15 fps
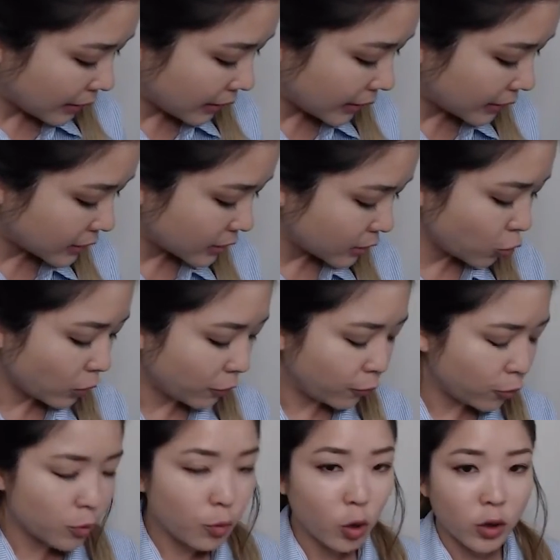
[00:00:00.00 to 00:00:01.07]
Let's do a
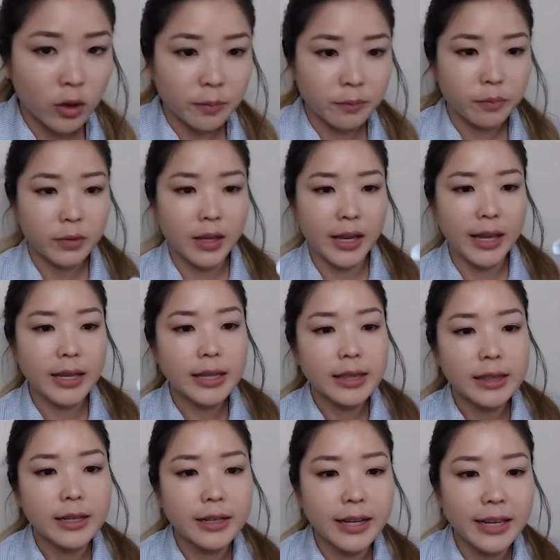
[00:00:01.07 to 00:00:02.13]
few more. Okay?
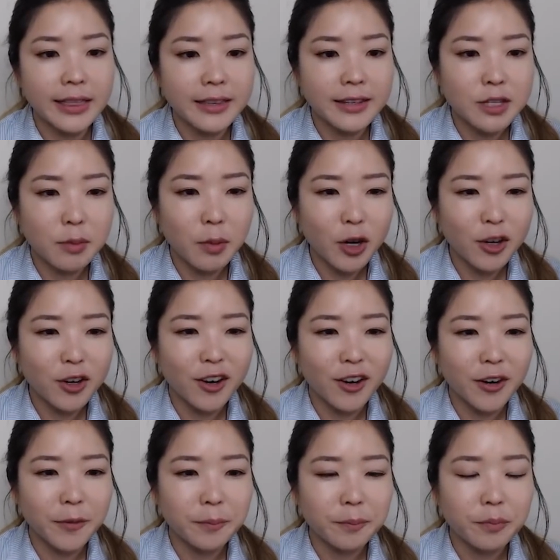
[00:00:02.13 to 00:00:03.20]
Look at this
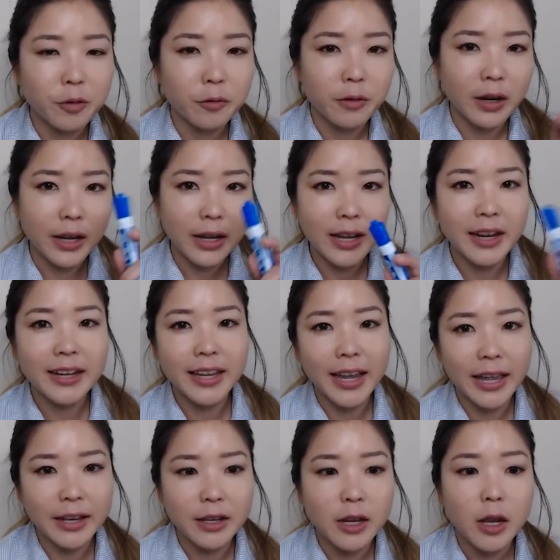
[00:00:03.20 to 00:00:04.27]
marker, right?
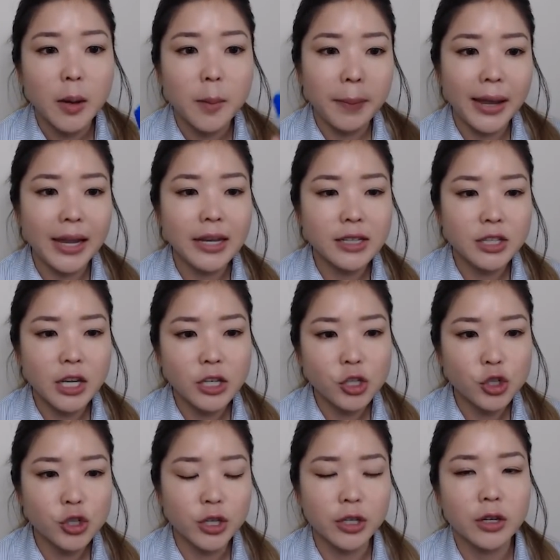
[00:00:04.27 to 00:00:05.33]
Again, pay
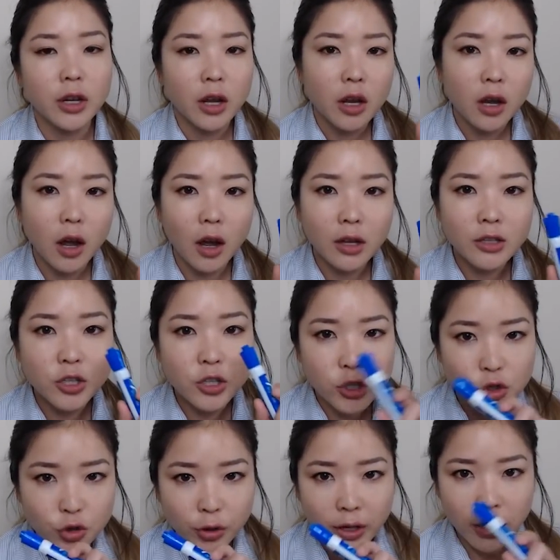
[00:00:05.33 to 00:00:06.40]
attention,
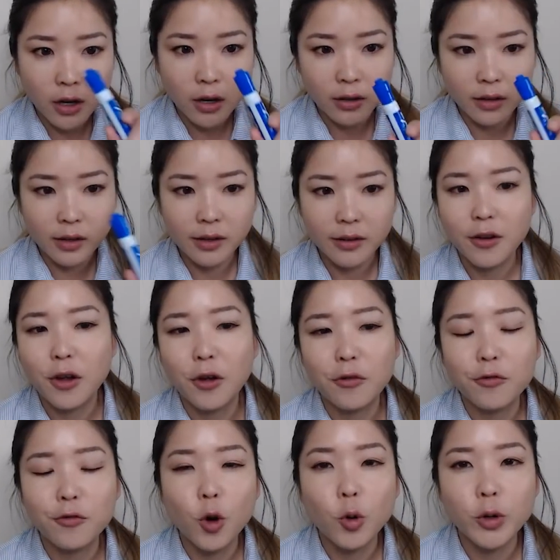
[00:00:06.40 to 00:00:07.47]
concentrate on it,
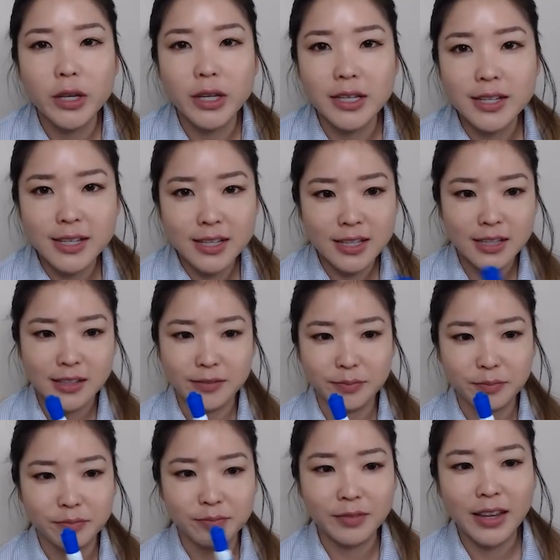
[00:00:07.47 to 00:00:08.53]
focus.
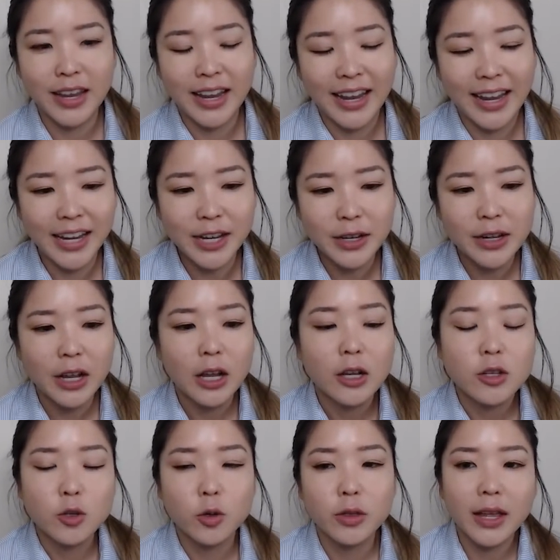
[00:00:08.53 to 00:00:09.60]
Okay?
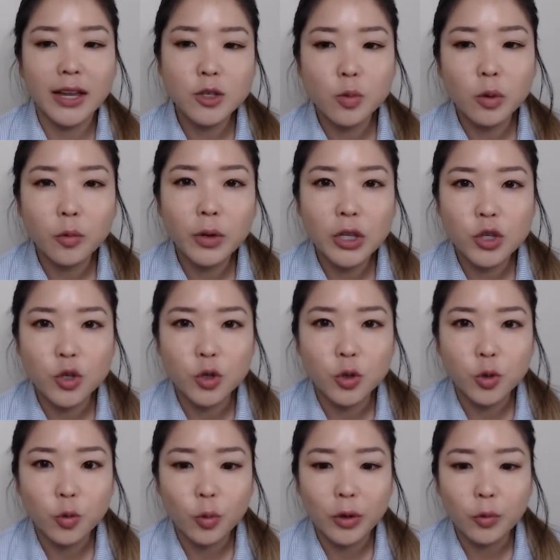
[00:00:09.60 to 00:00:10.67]
So that's what we
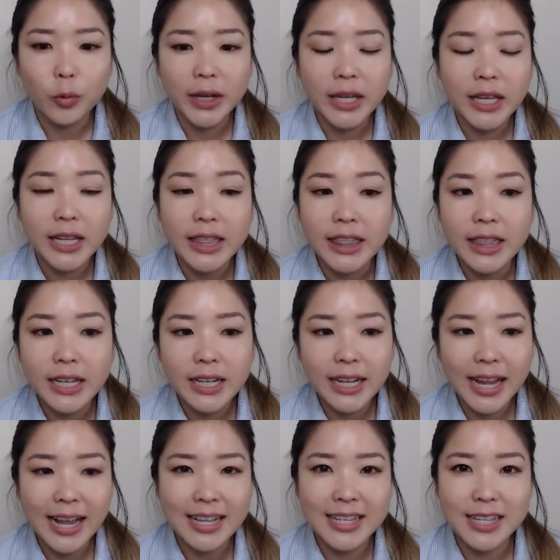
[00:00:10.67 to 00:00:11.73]
do when we look
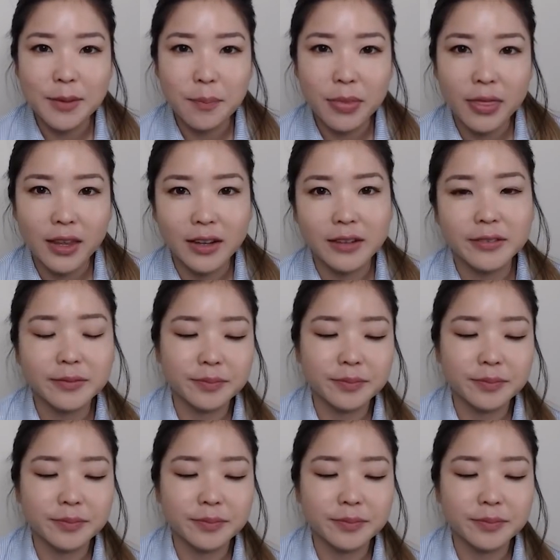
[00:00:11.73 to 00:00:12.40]
at something.